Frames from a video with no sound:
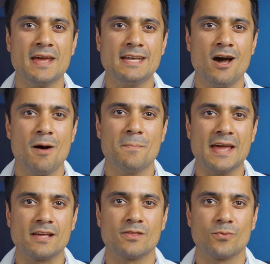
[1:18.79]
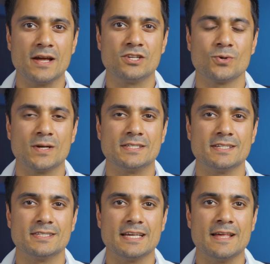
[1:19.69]
may not make the right
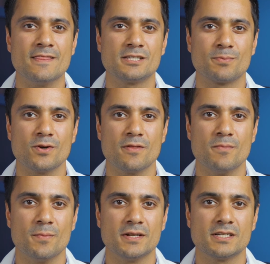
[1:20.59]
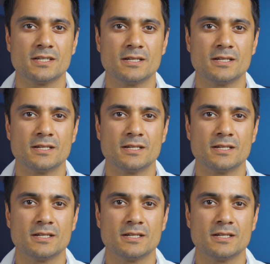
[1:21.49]
choices in the spur of the moment.